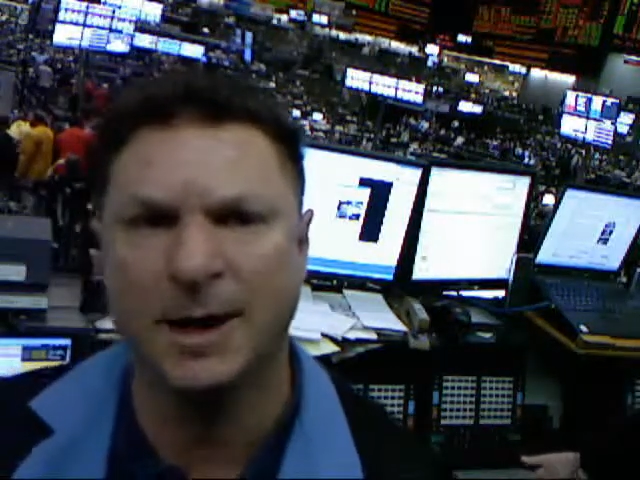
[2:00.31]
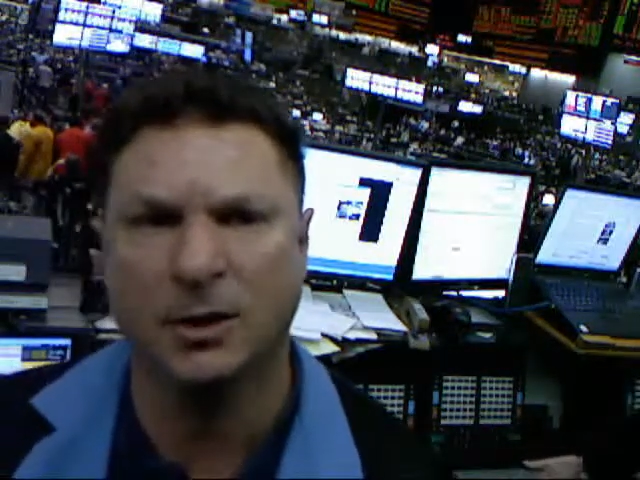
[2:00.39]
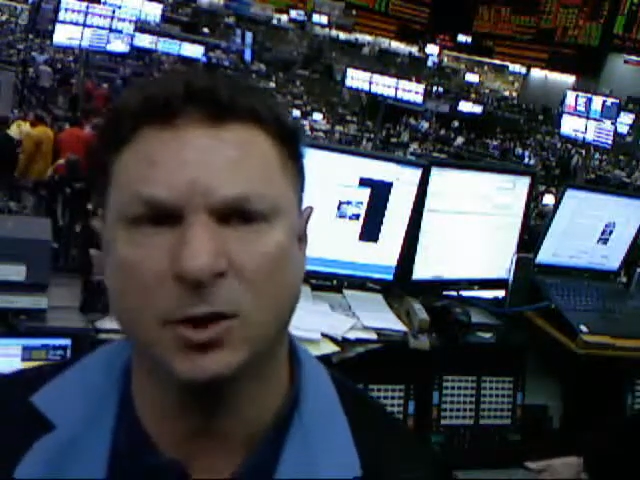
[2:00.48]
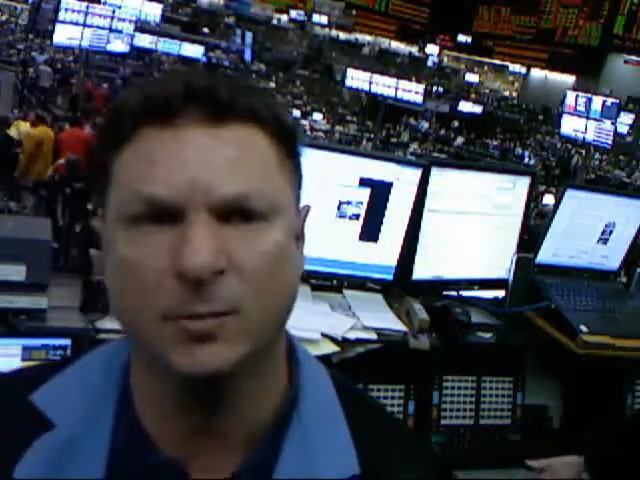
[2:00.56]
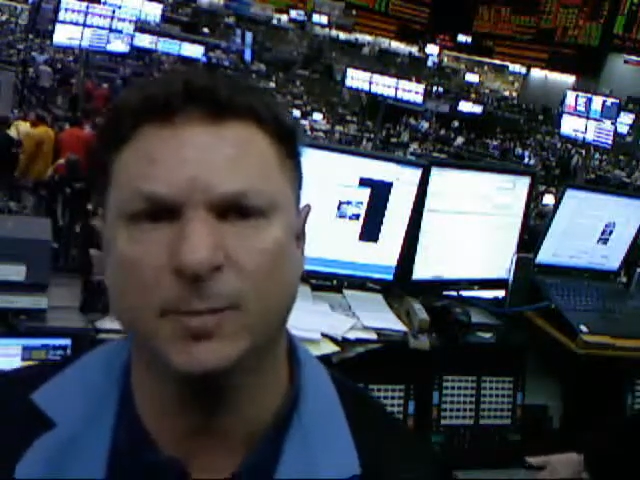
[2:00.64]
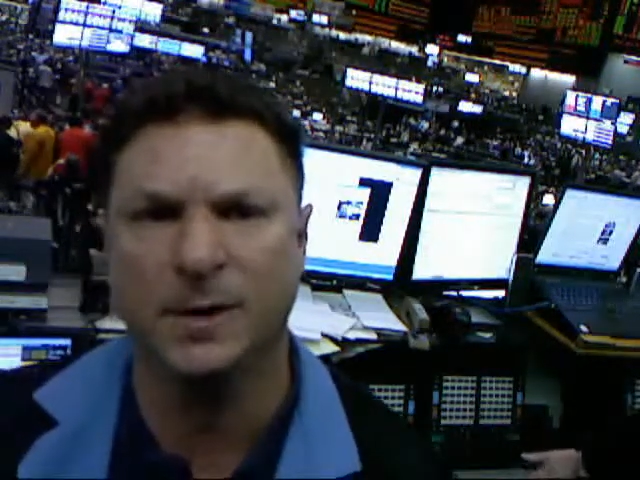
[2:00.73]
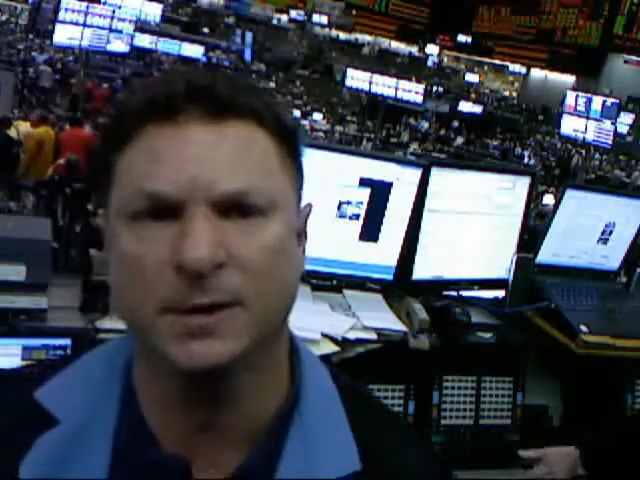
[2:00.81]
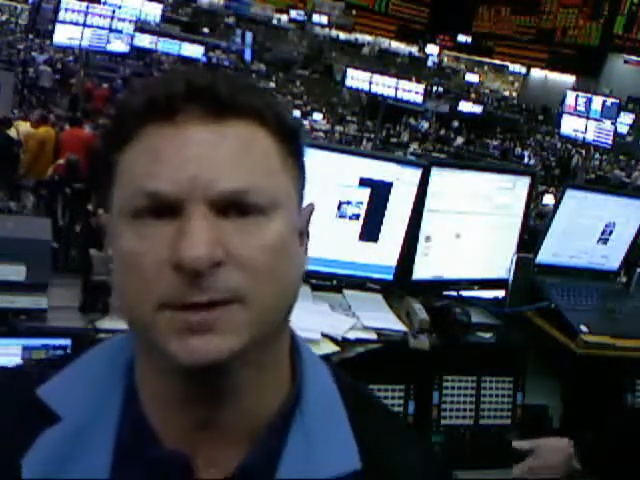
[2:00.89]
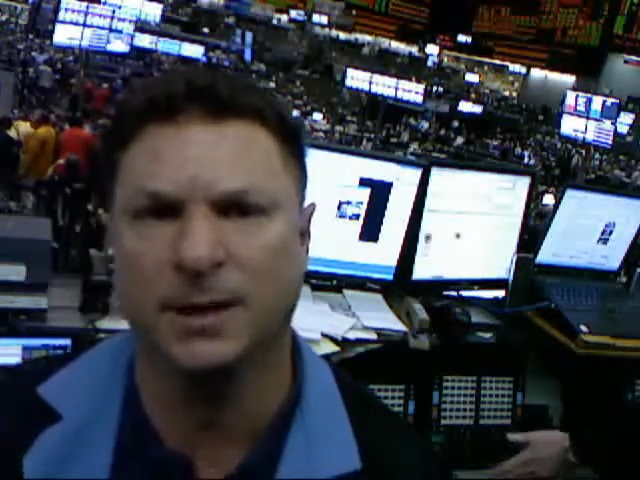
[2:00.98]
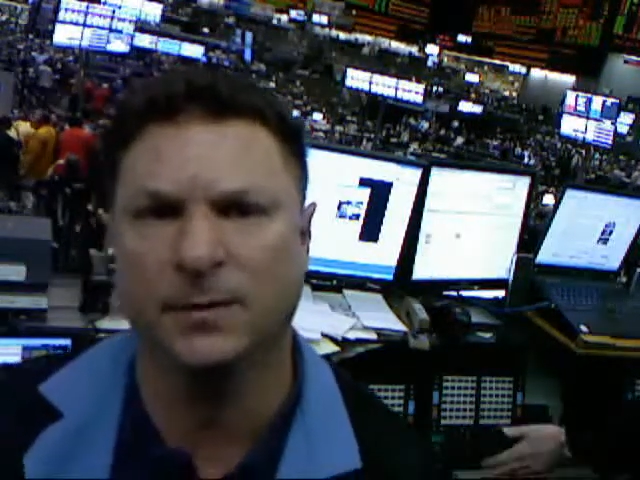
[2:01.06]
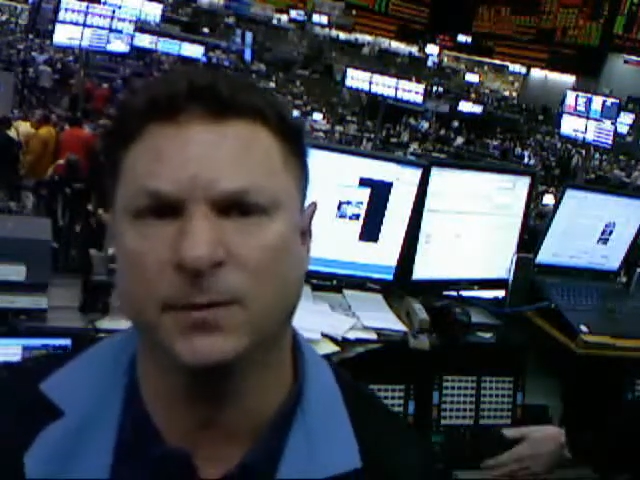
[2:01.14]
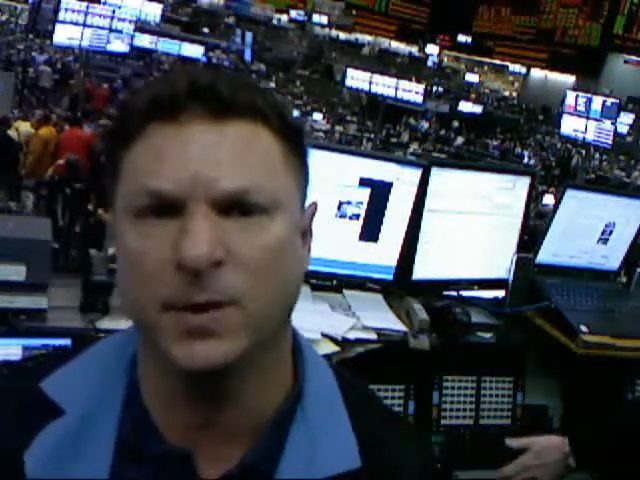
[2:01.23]
It could be a
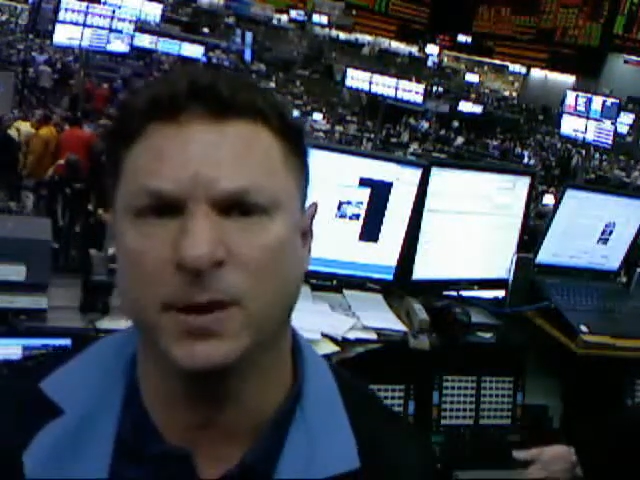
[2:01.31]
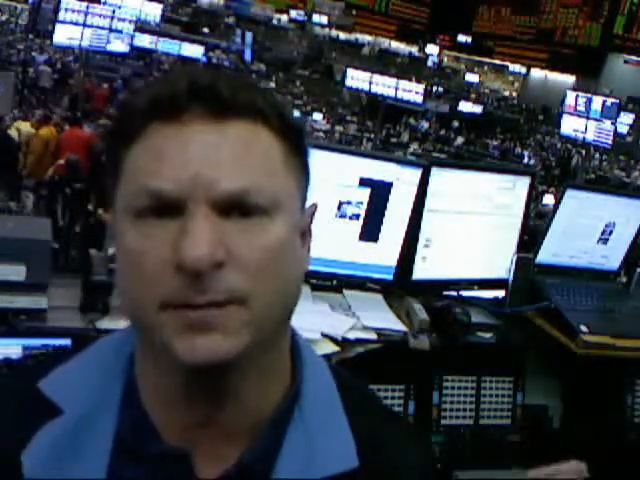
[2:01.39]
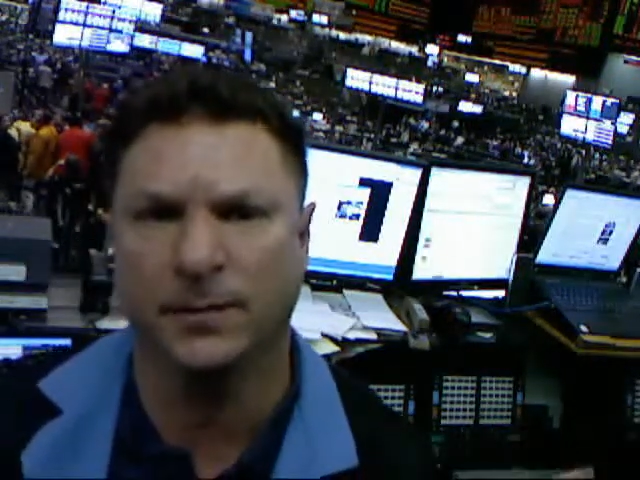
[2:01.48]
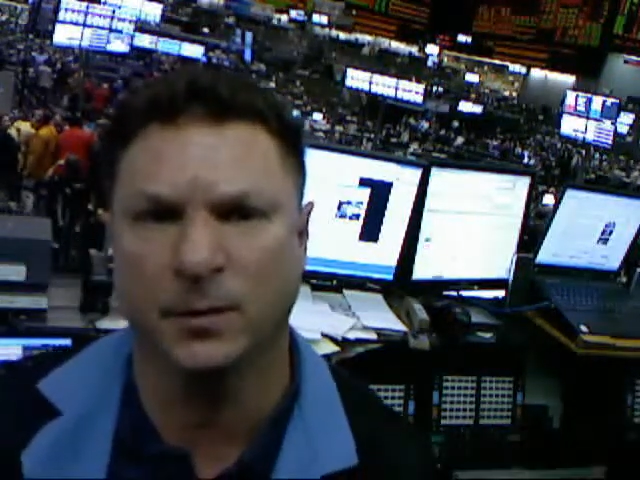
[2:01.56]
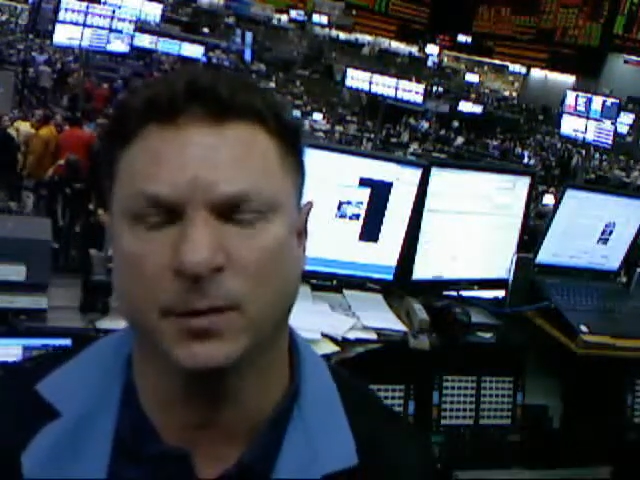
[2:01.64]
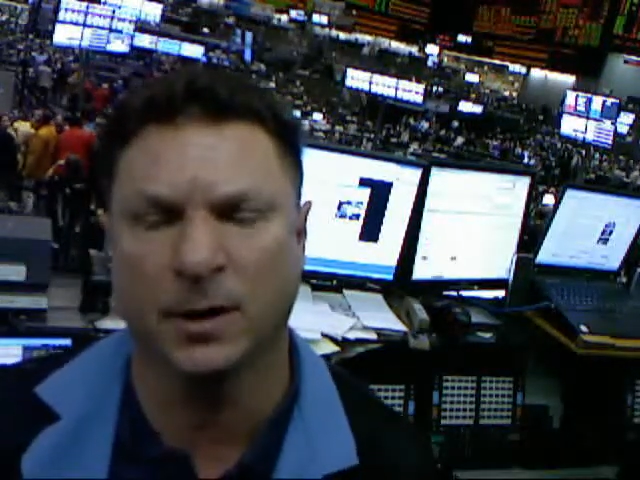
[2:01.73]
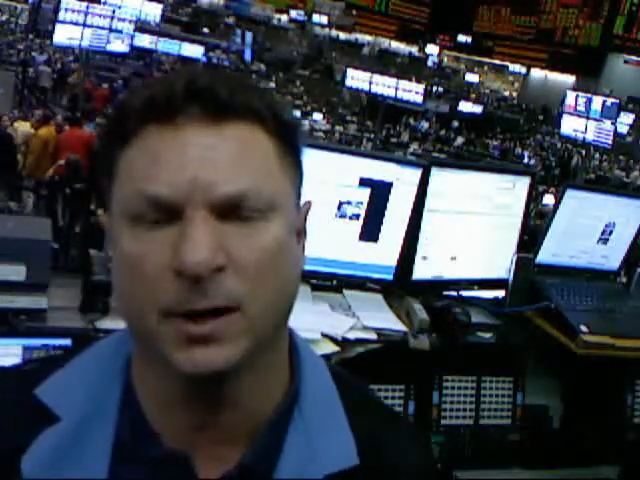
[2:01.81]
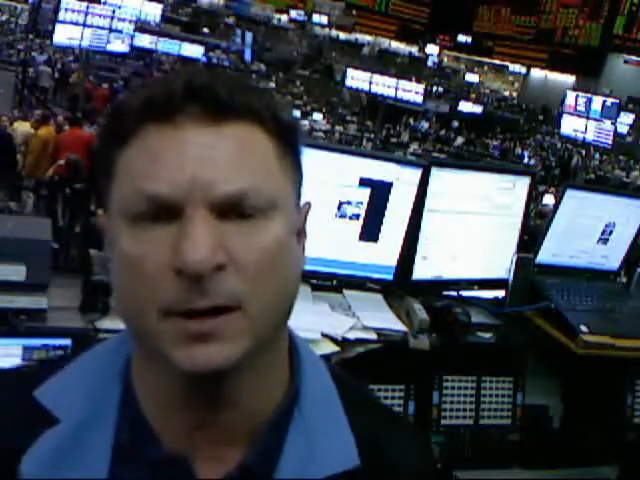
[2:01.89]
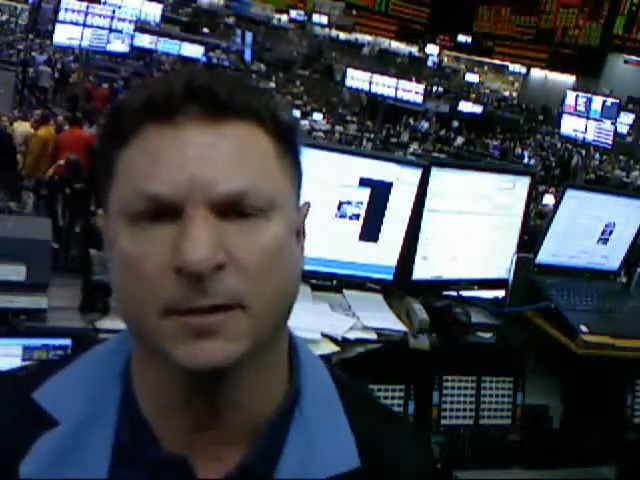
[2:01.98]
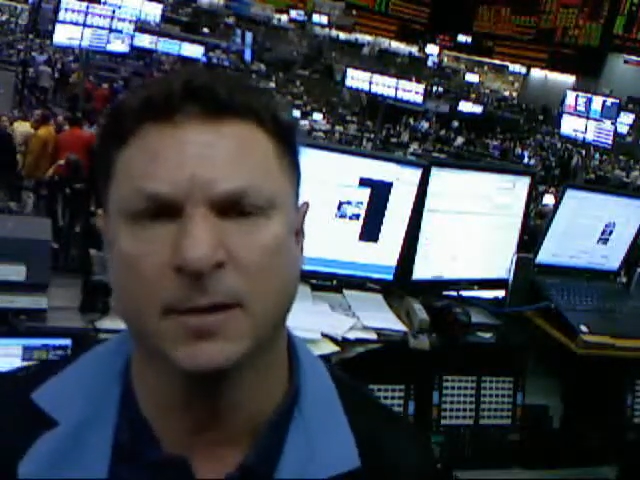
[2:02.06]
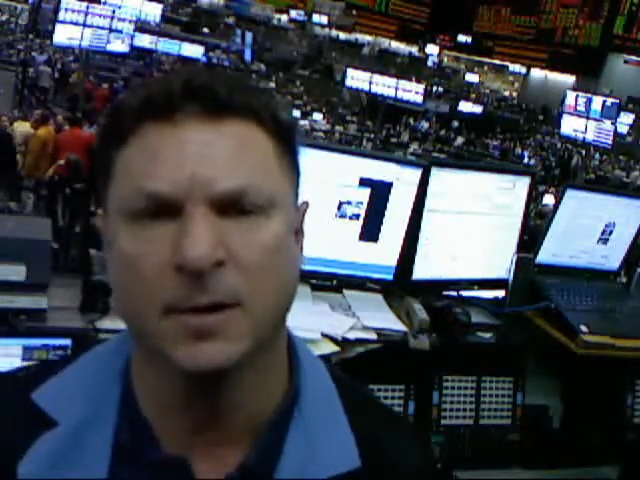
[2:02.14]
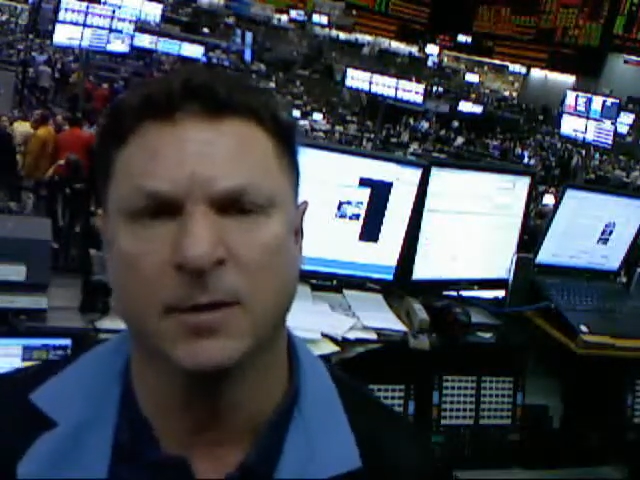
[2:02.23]
tough week
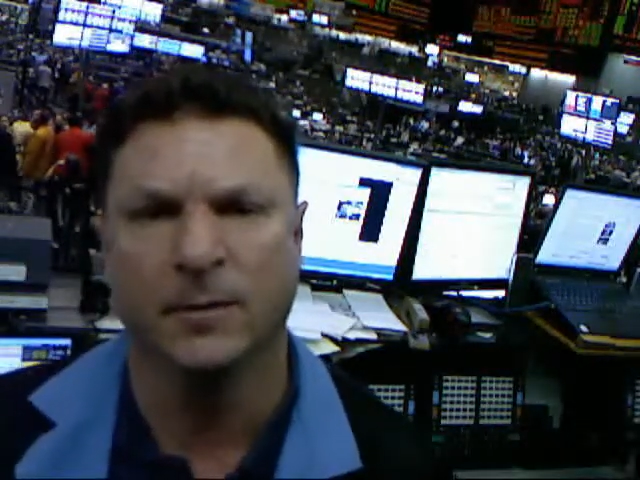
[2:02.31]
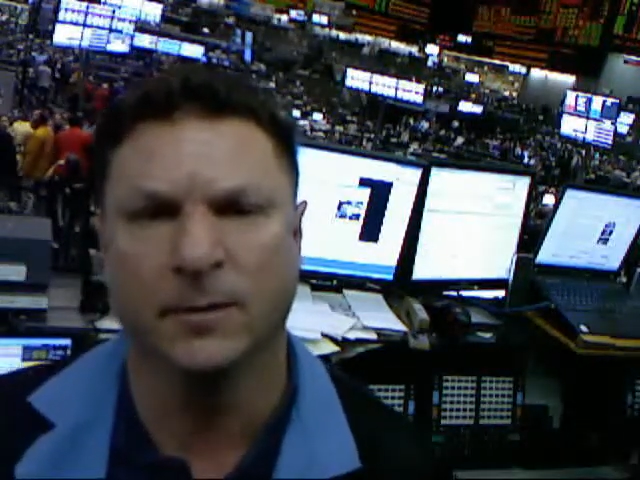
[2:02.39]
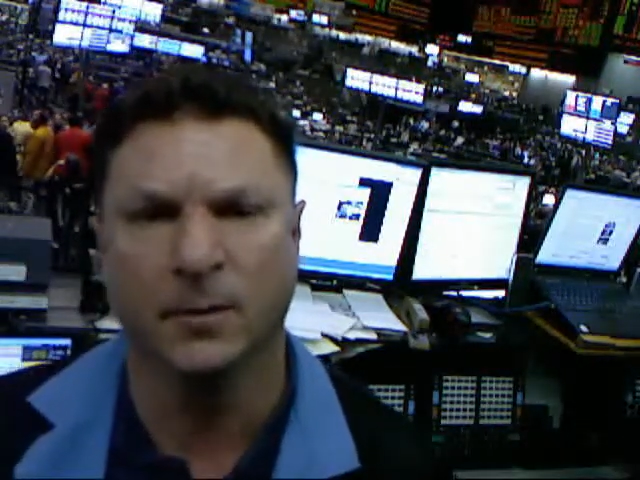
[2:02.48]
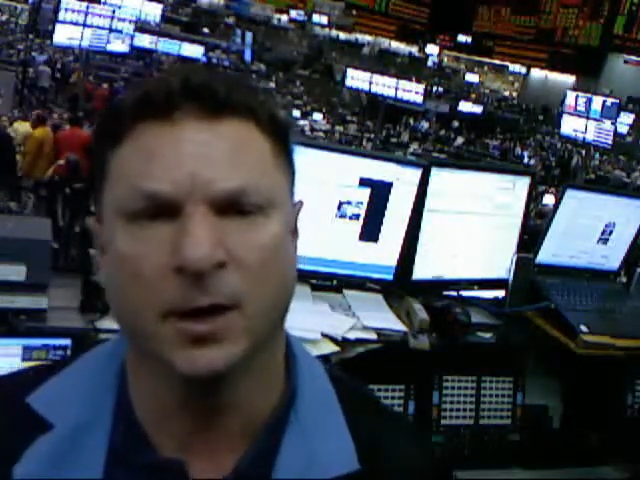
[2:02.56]
for